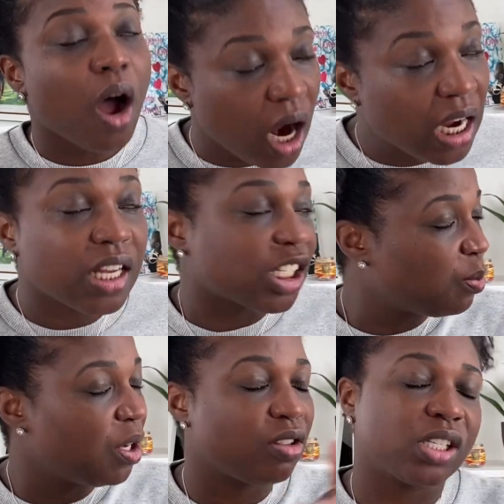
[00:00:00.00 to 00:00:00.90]
are gonna
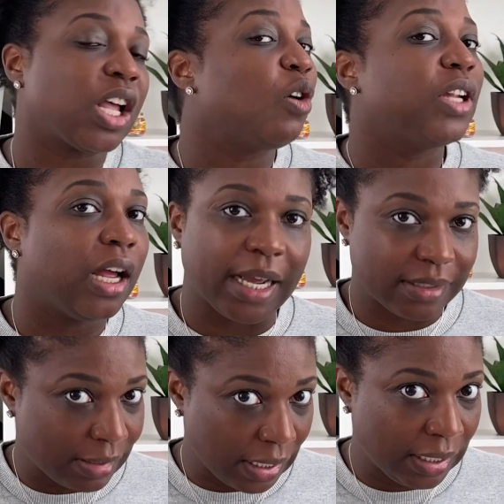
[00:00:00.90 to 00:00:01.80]
spill the scalding
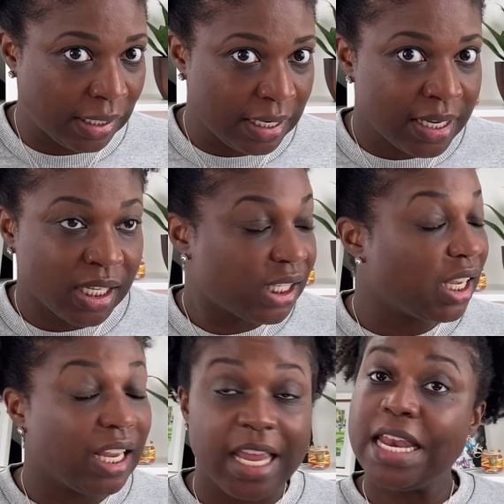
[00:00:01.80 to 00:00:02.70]
hot tea
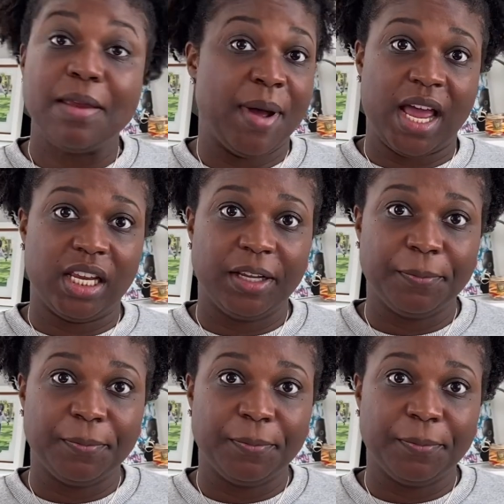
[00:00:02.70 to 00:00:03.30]
to anybody,